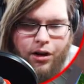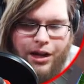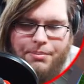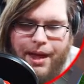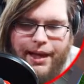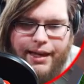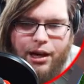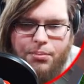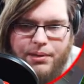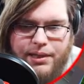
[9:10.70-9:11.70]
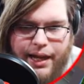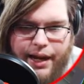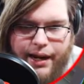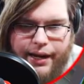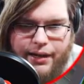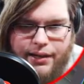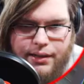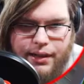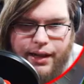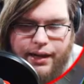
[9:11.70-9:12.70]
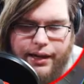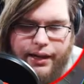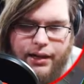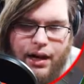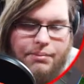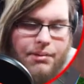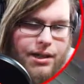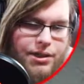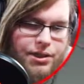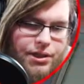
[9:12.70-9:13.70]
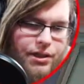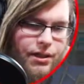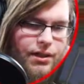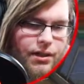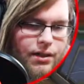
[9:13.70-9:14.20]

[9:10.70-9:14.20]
or he may can help us edit in here. I'm not sure.